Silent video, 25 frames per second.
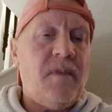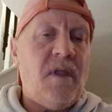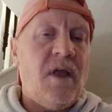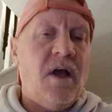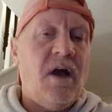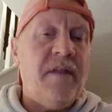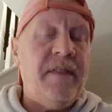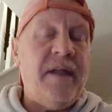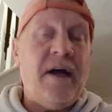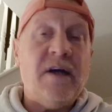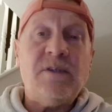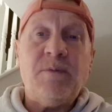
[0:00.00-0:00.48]

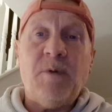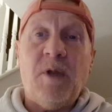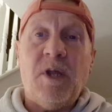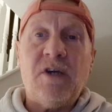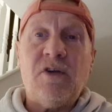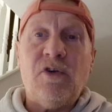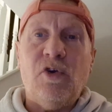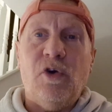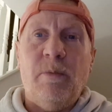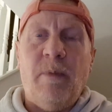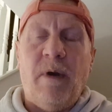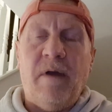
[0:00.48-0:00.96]
and that was when I
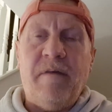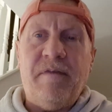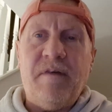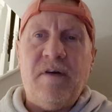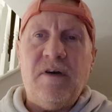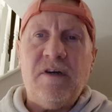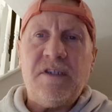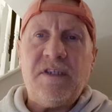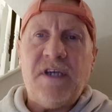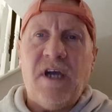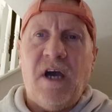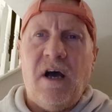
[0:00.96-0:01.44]
caught my
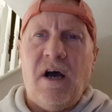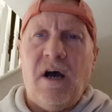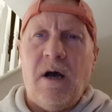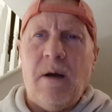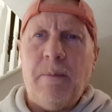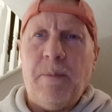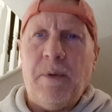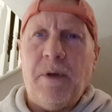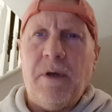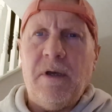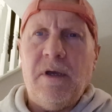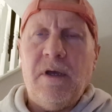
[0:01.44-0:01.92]
first
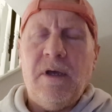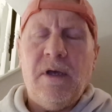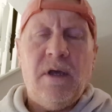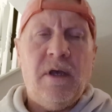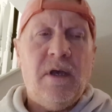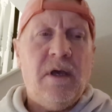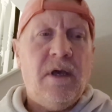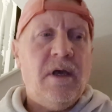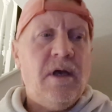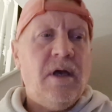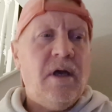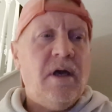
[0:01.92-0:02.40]
carp.
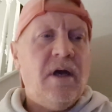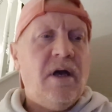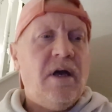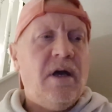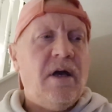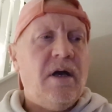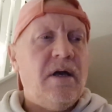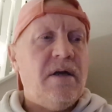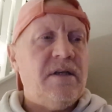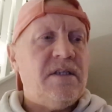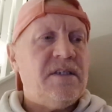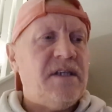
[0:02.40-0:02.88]

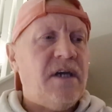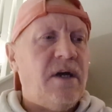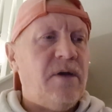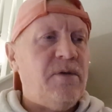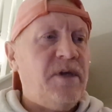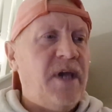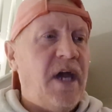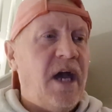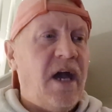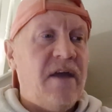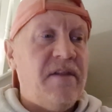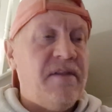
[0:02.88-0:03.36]
So
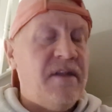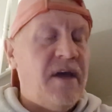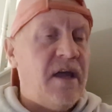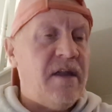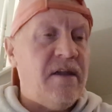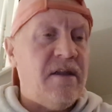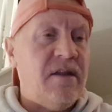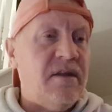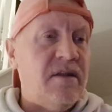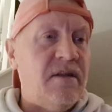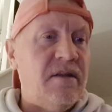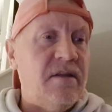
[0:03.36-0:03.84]
yeah, and
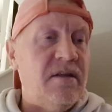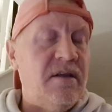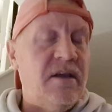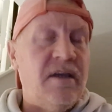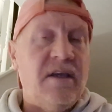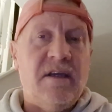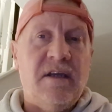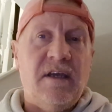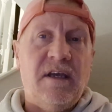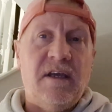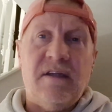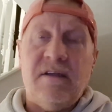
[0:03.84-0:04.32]
then
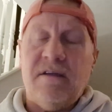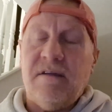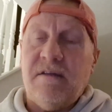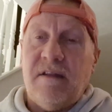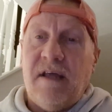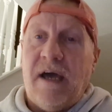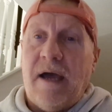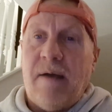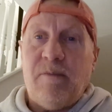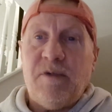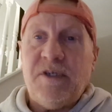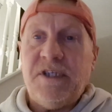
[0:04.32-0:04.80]

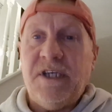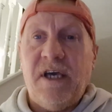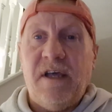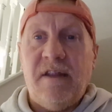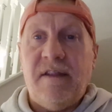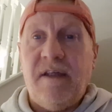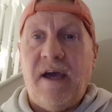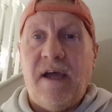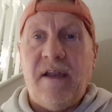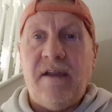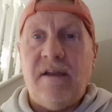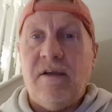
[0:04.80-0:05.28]
that was
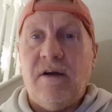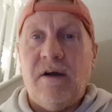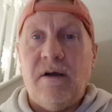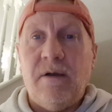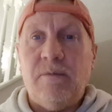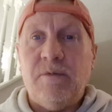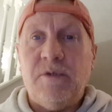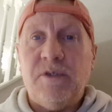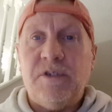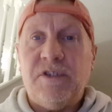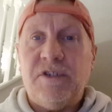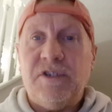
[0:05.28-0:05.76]
it. Then
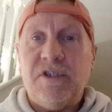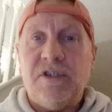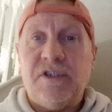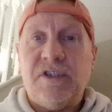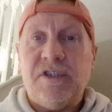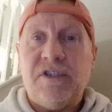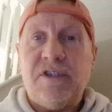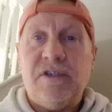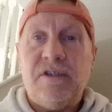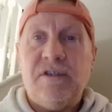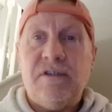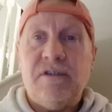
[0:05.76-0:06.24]
I was
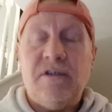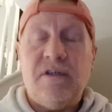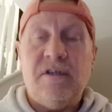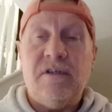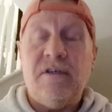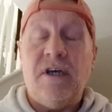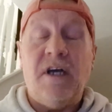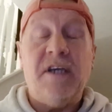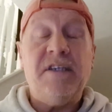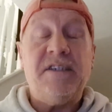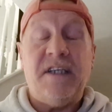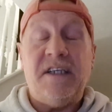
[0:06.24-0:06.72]
just,
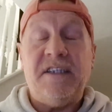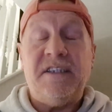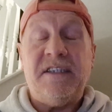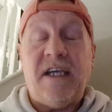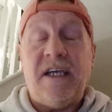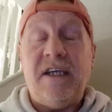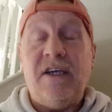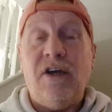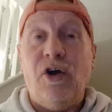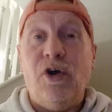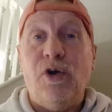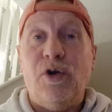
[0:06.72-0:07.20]
as they
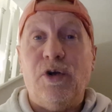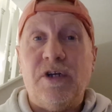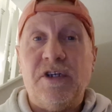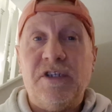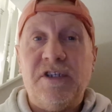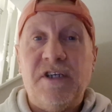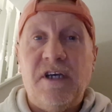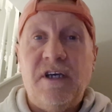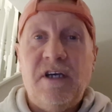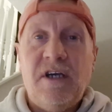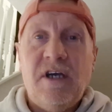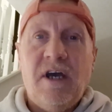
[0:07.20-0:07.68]
say,
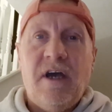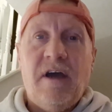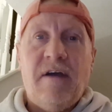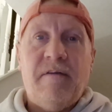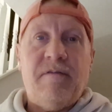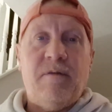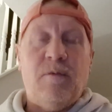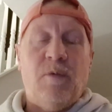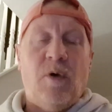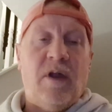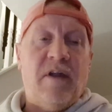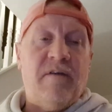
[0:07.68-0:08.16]
hooked,
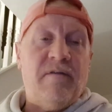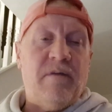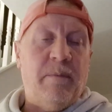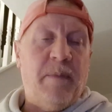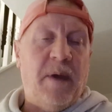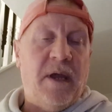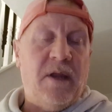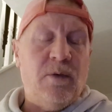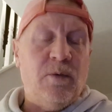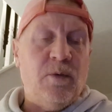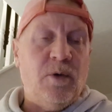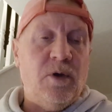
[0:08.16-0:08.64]
for want of a
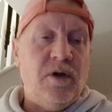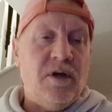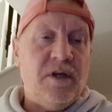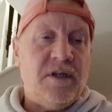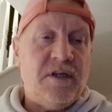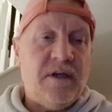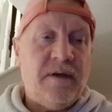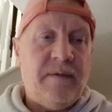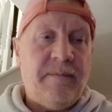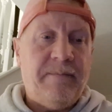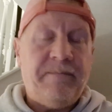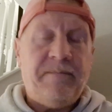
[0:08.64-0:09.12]
better
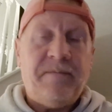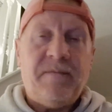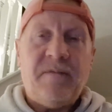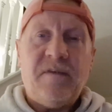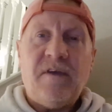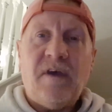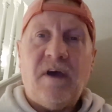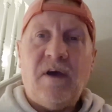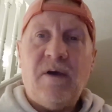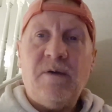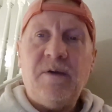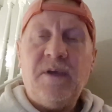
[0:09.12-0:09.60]
word.
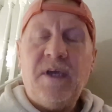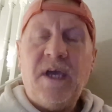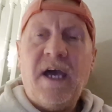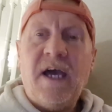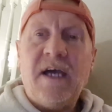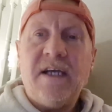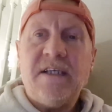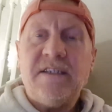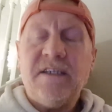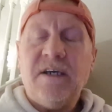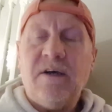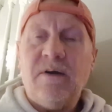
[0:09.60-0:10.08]
So
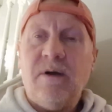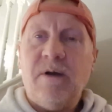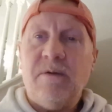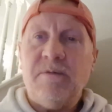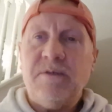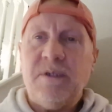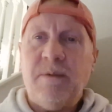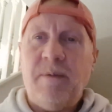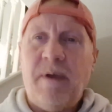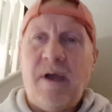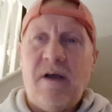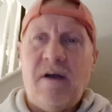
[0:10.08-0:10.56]
yeah, so I
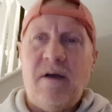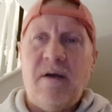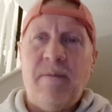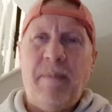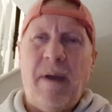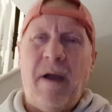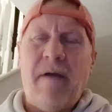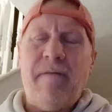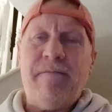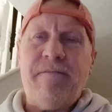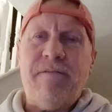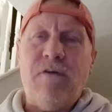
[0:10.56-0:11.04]
was
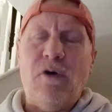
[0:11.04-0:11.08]
about